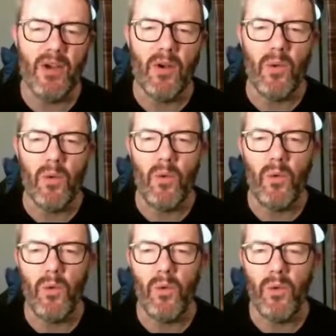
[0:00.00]

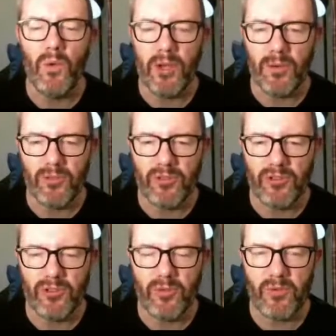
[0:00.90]
Ooh, that was
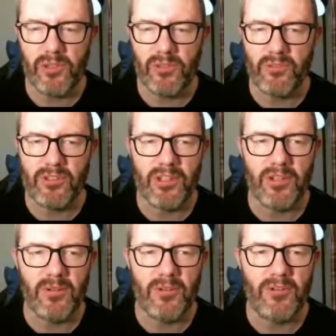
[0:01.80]
so close to
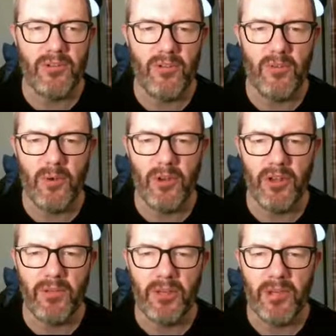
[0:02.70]
going 2-1
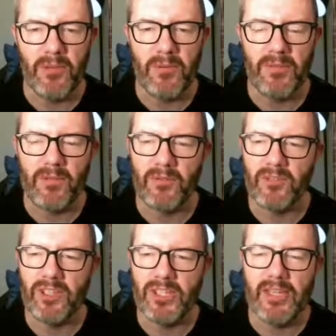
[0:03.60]
up. We've
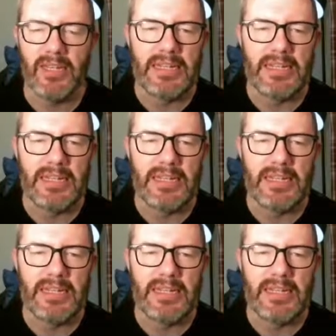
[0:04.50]
obviously